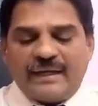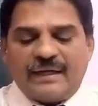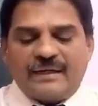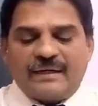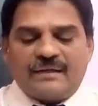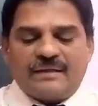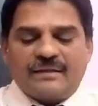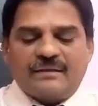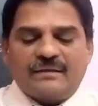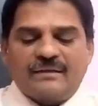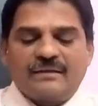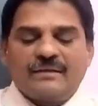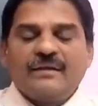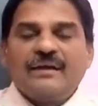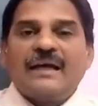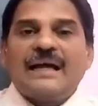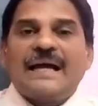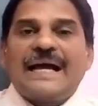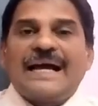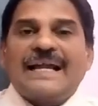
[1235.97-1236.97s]
and
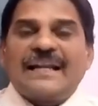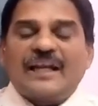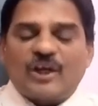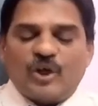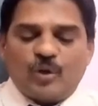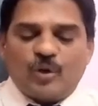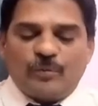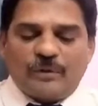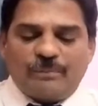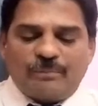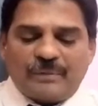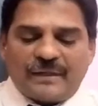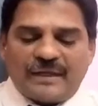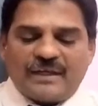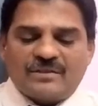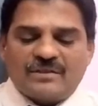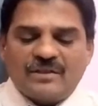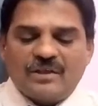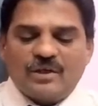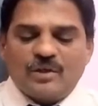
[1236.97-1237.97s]
an economic
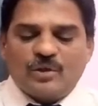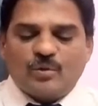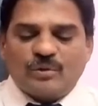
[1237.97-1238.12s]
price